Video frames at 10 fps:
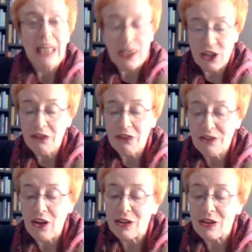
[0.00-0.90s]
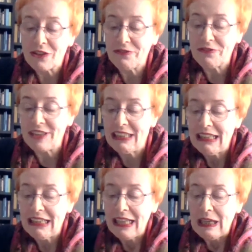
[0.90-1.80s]
geophilosophy
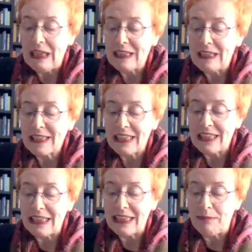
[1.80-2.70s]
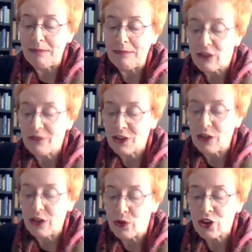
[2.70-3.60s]
is part of the
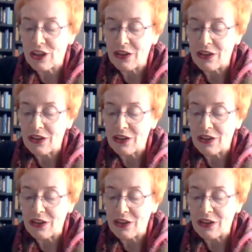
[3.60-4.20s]
solution,